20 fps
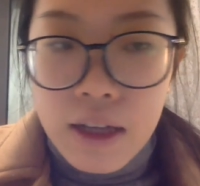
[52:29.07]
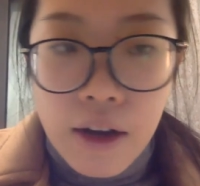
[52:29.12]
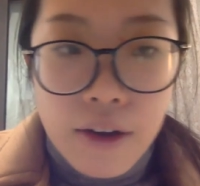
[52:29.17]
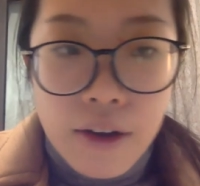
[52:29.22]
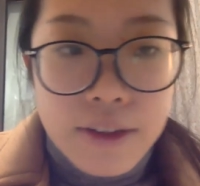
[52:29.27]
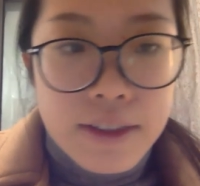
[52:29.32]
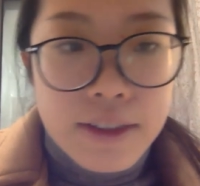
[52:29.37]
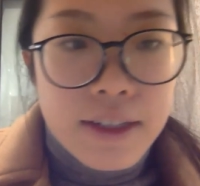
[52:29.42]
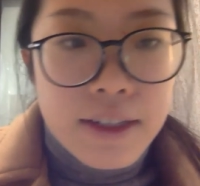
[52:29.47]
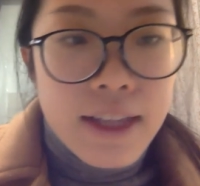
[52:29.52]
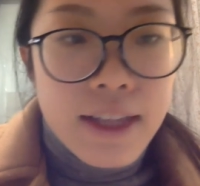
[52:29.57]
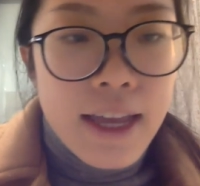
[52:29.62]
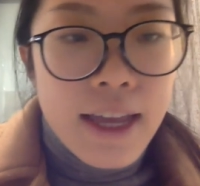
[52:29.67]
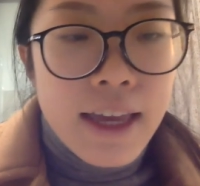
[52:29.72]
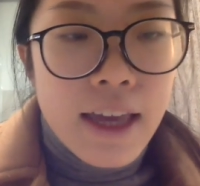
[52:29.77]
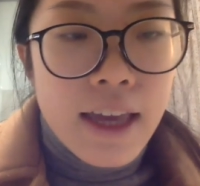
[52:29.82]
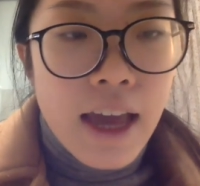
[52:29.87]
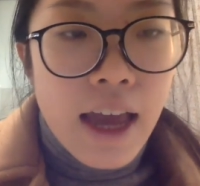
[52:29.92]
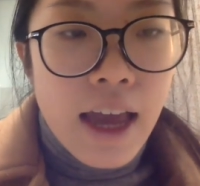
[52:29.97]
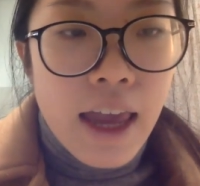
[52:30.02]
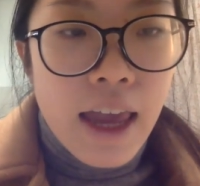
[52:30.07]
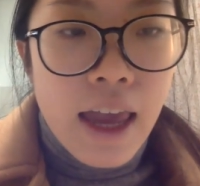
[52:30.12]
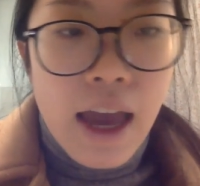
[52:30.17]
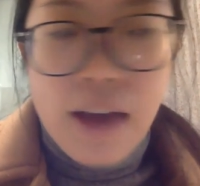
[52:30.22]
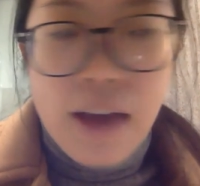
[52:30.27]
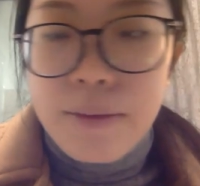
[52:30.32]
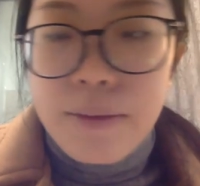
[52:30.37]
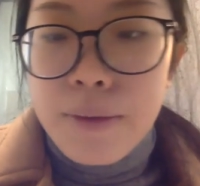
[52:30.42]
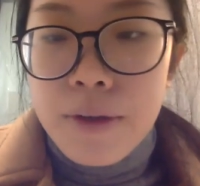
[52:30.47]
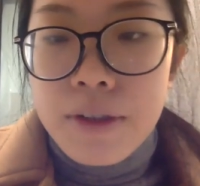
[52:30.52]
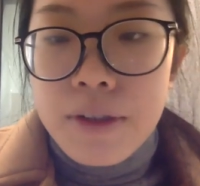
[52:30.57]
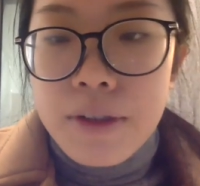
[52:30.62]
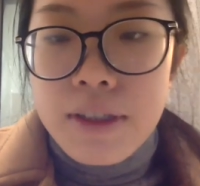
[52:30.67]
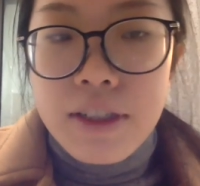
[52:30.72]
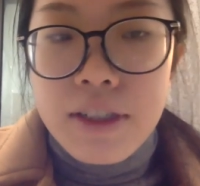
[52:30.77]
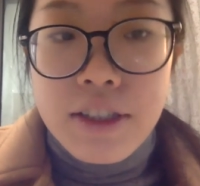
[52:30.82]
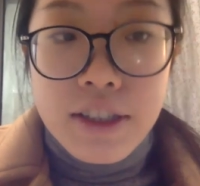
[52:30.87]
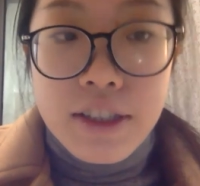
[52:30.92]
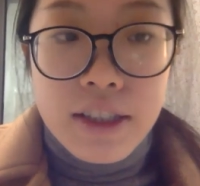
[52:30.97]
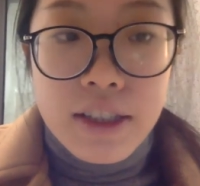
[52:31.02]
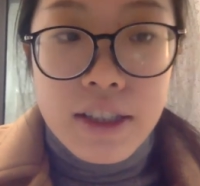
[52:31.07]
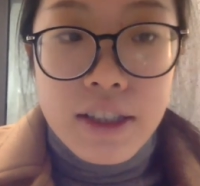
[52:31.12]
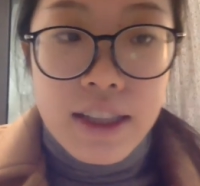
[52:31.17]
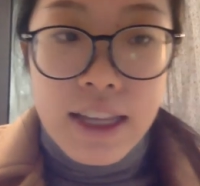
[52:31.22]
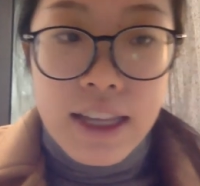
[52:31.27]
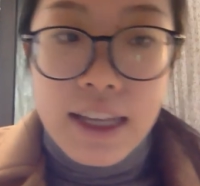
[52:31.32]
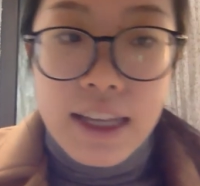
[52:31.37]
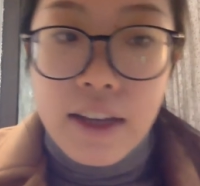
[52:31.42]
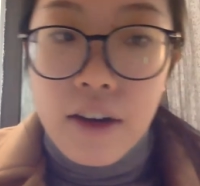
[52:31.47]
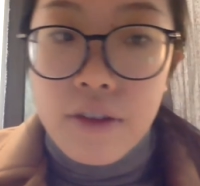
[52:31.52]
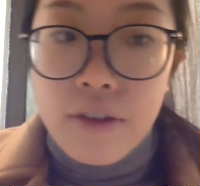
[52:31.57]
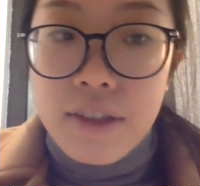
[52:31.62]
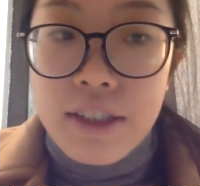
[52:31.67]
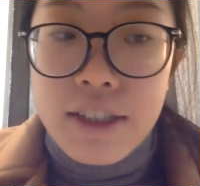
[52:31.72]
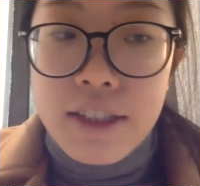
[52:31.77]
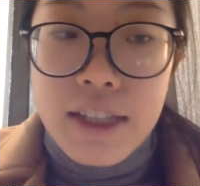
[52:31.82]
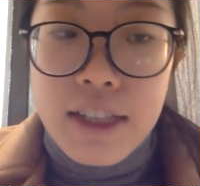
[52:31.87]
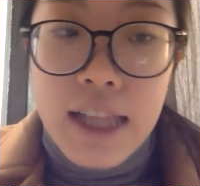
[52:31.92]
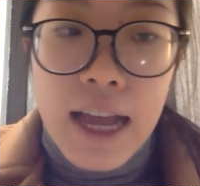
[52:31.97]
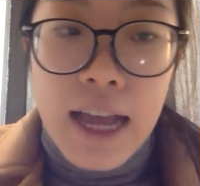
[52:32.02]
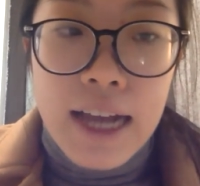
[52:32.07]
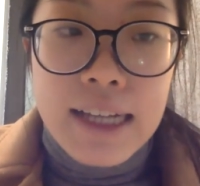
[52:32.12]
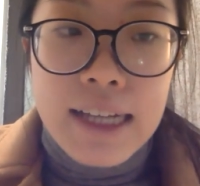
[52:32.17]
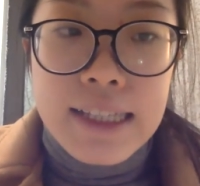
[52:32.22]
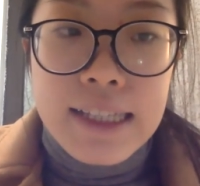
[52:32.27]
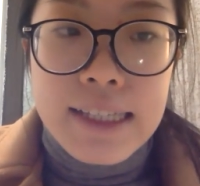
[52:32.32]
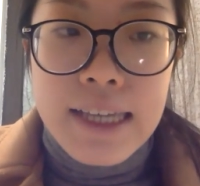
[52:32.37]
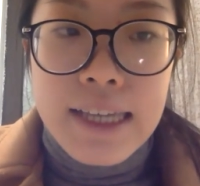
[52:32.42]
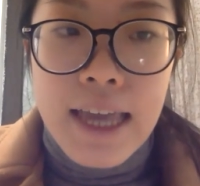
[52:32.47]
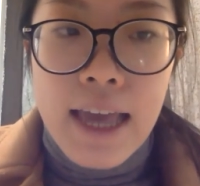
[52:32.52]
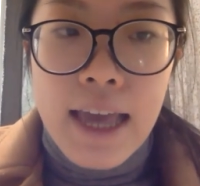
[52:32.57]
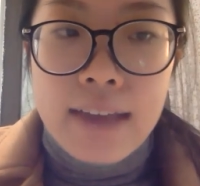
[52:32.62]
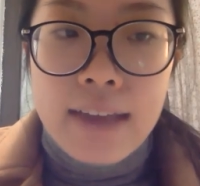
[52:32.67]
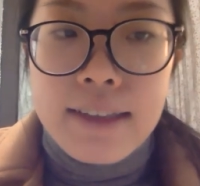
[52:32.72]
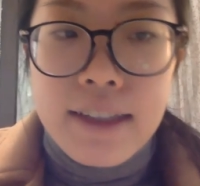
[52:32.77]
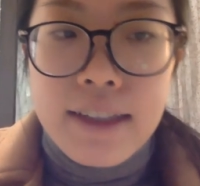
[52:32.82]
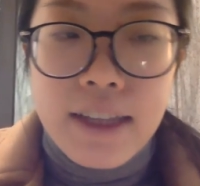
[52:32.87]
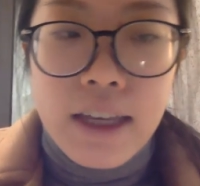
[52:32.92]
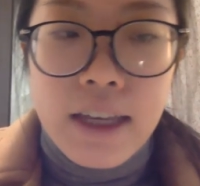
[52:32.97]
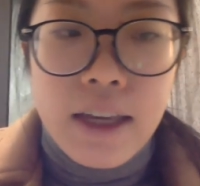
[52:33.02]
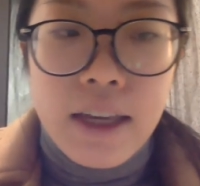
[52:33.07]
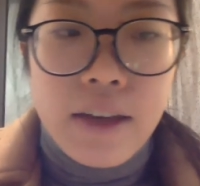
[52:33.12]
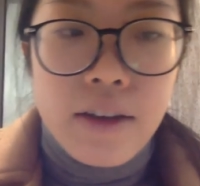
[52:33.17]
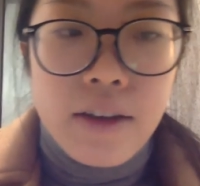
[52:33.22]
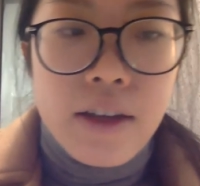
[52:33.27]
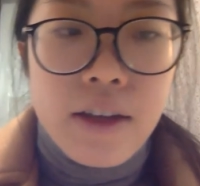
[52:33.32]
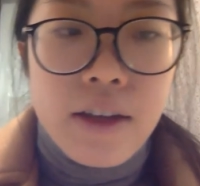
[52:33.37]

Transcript: Also, like I have put this link of the slides and the link